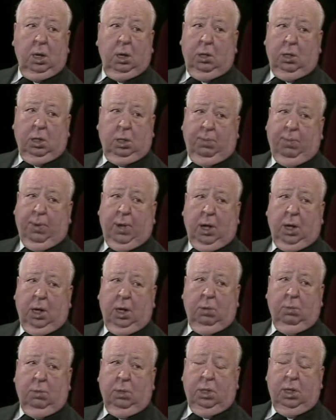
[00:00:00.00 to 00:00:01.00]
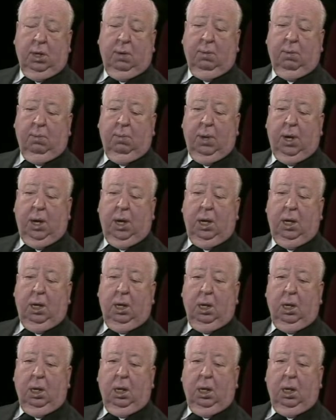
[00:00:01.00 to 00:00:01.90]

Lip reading: because a bargain was never made.